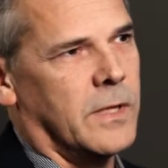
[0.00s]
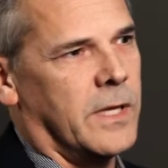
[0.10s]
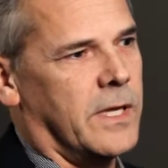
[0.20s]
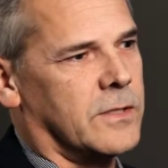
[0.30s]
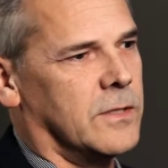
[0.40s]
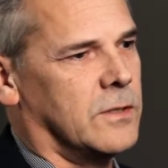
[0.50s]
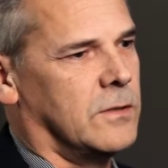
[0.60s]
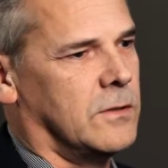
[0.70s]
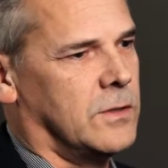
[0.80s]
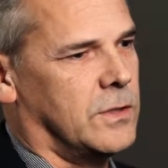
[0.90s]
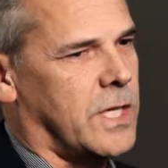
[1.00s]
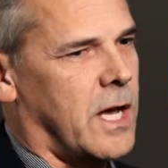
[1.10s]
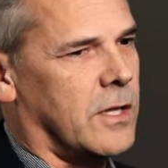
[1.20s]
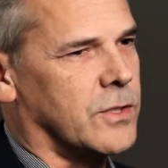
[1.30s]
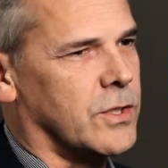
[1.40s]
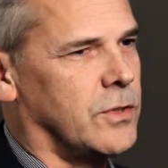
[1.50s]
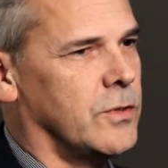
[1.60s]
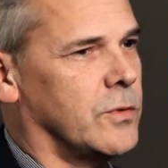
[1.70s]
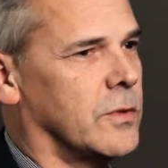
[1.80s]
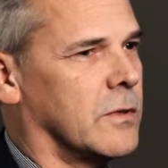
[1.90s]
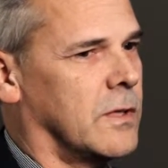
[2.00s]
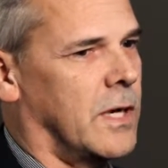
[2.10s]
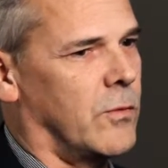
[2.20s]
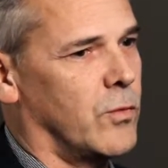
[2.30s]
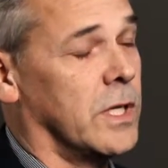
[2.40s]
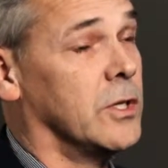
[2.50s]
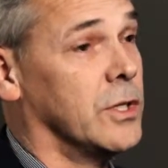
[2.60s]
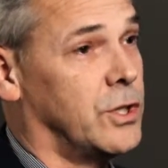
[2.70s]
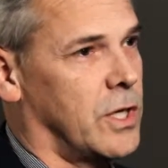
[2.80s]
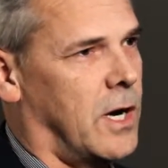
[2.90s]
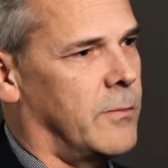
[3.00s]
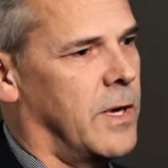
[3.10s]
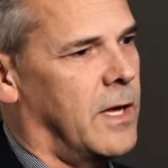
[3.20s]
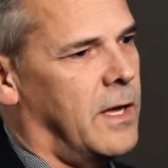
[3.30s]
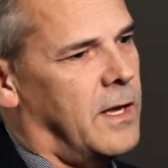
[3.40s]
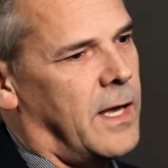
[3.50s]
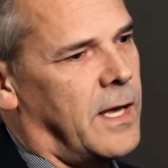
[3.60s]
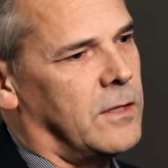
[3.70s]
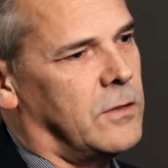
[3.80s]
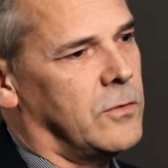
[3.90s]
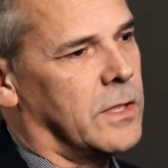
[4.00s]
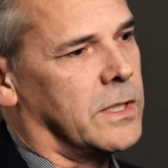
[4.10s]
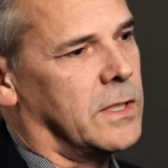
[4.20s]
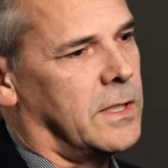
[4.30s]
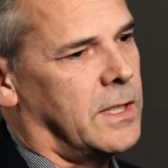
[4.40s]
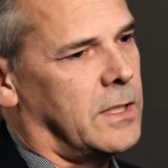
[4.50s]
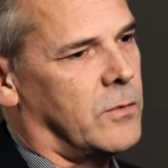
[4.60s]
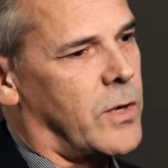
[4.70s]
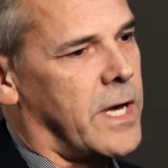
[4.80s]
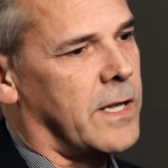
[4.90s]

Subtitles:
It's a challenge to do a really good job and do it in a way